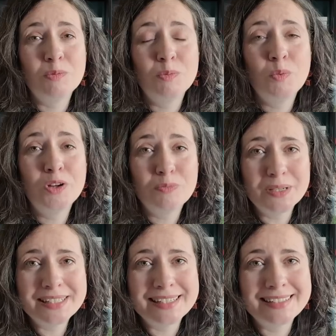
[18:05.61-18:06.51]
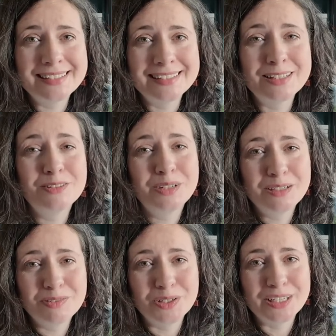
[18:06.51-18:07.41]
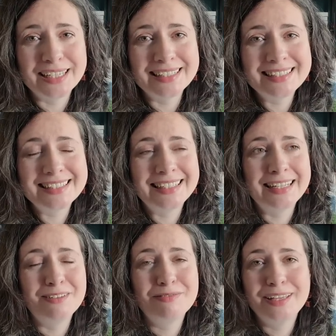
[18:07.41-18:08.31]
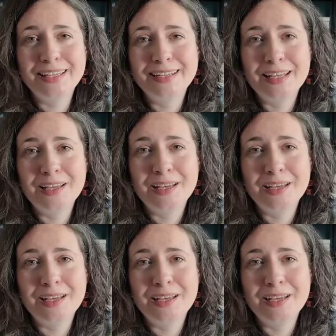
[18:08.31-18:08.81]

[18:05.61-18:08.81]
one of my sisters and 3 of her kids live in